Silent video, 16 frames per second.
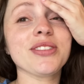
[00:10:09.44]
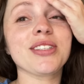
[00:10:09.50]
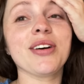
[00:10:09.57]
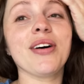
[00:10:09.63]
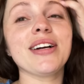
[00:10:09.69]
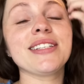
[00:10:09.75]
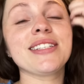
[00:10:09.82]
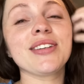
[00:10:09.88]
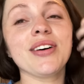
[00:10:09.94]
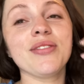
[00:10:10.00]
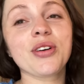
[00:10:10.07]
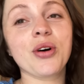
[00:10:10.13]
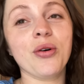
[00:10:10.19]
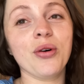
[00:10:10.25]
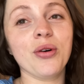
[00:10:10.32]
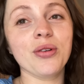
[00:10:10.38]
So I still have
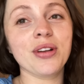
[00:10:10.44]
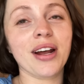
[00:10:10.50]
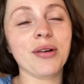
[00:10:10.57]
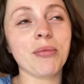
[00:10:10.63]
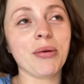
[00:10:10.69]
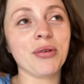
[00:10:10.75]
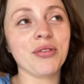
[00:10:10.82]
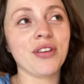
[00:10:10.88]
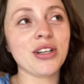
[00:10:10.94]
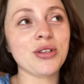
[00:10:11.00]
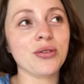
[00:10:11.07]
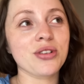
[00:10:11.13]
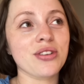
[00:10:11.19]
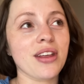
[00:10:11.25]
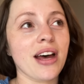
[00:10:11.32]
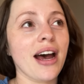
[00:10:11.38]
a cold. I don't remember if I
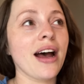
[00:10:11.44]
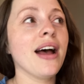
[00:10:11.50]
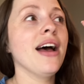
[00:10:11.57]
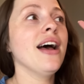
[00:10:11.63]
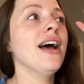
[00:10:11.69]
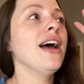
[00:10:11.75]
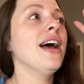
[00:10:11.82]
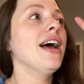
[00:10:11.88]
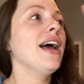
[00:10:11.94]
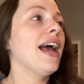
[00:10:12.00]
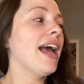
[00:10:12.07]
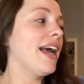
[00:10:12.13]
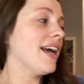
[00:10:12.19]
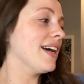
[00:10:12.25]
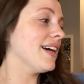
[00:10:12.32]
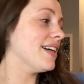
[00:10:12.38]
told you that.
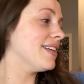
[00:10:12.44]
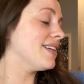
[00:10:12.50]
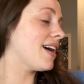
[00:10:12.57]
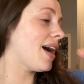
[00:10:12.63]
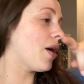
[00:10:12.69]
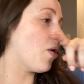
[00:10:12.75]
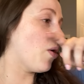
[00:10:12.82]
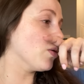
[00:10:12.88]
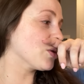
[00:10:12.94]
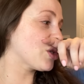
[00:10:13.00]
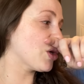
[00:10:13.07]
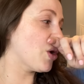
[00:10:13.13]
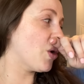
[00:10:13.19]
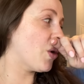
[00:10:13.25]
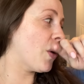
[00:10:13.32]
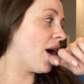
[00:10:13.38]
And I
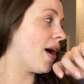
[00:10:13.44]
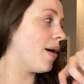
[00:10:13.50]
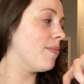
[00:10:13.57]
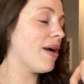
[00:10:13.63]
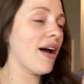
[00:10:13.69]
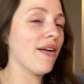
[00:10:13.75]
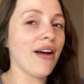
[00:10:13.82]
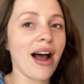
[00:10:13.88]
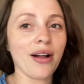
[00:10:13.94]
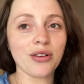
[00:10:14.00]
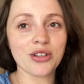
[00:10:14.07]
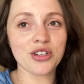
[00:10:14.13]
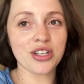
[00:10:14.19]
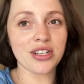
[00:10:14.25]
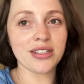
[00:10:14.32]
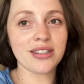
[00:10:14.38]
also have
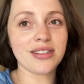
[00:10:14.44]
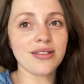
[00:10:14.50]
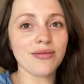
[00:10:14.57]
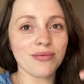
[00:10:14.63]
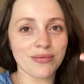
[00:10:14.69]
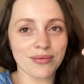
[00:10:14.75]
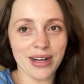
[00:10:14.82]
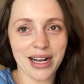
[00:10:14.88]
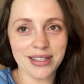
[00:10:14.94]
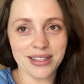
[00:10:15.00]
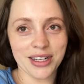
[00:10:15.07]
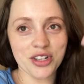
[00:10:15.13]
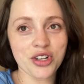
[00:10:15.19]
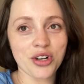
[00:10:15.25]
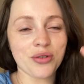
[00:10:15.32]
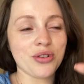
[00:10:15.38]
allergies, as
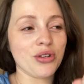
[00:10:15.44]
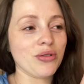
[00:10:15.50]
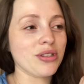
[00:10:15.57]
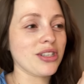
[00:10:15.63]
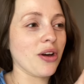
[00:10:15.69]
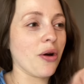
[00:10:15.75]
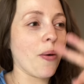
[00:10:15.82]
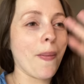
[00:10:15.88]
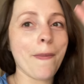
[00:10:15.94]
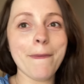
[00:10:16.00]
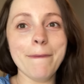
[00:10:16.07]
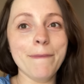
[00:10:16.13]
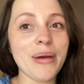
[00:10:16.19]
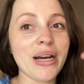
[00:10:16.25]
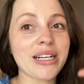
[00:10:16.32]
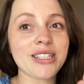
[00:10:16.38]
I showed you. So
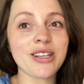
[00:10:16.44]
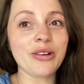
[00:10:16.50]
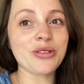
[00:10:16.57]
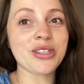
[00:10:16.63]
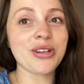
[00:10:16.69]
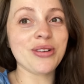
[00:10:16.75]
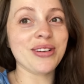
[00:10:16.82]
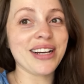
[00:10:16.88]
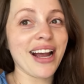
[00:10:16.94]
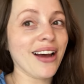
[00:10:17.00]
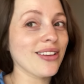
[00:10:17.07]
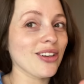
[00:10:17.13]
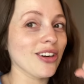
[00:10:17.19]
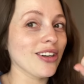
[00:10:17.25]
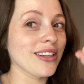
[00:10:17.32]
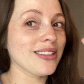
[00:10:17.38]
mix those two
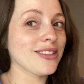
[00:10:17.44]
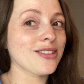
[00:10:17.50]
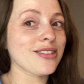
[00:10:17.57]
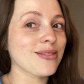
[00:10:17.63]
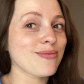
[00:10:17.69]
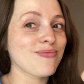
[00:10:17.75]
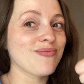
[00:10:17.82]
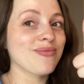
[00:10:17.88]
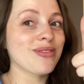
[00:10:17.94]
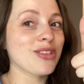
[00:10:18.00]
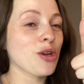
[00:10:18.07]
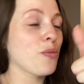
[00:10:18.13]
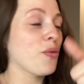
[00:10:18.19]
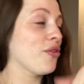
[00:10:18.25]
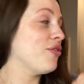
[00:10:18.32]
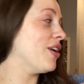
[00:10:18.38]
together, and it's
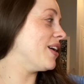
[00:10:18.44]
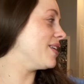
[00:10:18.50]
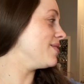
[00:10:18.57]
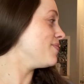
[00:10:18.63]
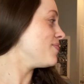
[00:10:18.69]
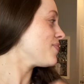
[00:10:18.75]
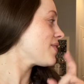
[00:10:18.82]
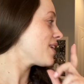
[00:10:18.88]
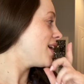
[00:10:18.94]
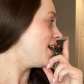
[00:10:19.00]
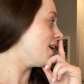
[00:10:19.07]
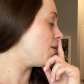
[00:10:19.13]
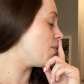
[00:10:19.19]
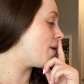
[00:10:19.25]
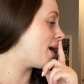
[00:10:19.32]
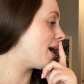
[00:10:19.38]
super fun.
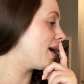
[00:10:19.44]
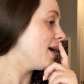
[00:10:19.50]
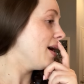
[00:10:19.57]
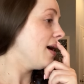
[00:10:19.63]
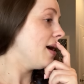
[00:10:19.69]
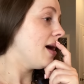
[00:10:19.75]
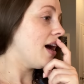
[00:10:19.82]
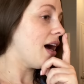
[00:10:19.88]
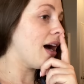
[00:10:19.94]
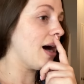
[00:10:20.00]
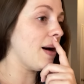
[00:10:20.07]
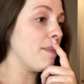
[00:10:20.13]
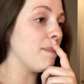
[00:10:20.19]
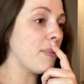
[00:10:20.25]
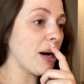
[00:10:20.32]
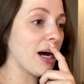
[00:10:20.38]
Anyway,
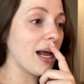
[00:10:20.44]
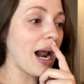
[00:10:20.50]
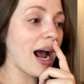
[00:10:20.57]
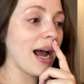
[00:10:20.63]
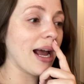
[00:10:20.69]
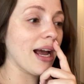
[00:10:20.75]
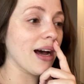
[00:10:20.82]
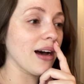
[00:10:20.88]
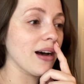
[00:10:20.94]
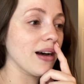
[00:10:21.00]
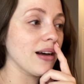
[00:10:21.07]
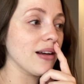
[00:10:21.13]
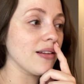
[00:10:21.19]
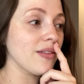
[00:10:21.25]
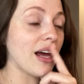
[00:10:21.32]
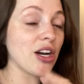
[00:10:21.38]
but
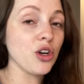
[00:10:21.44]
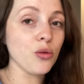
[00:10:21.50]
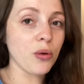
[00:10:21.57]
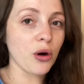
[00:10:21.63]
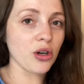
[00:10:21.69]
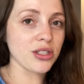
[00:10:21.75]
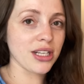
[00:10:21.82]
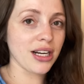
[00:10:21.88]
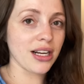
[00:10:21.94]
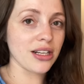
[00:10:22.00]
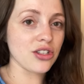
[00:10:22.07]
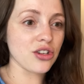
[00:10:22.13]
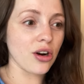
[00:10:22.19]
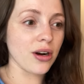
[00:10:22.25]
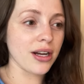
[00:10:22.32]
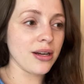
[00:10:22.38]
that new purse I got at
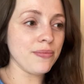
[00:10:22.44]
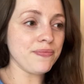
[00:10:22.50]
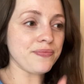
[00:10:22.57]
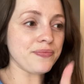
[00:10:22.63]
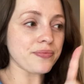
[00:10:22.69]
Target